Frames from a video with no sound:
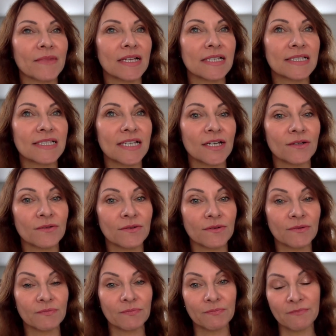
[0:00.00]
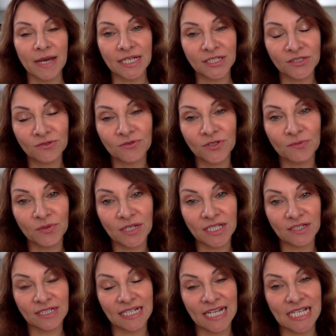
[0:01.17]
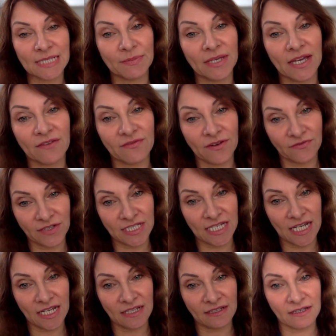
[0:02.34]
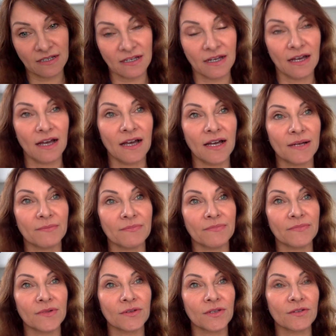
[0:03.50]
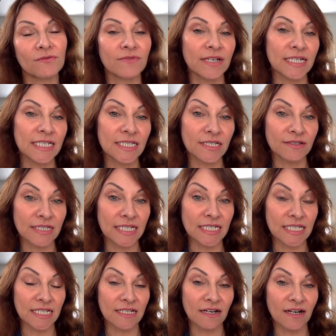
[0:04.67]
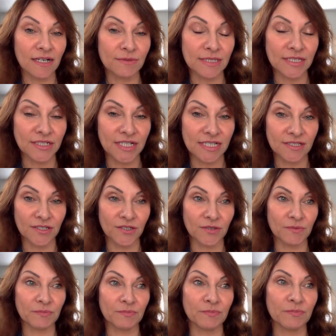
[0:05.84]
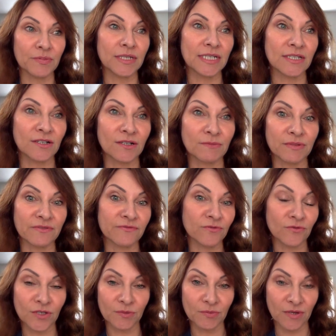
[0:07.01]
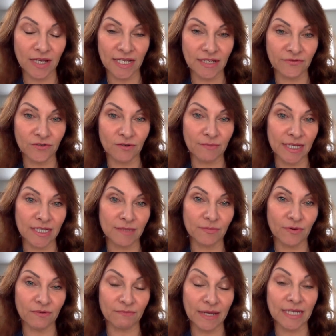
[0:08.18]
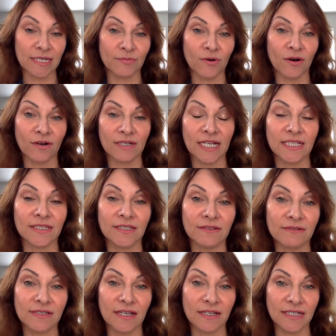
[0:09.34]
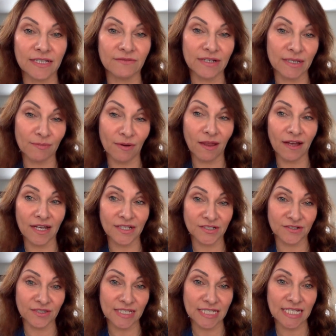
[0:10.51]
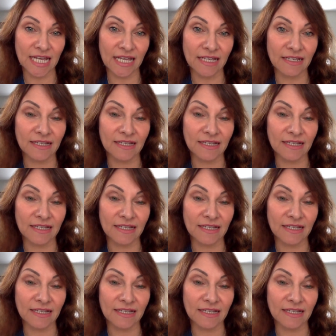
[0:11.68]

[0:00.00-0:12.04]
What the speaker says: So make sure you're putting on an SPF every day. You really do need it. I would suggest that you put it on before you put any of your makeup on, and you certainly reapply it during the day.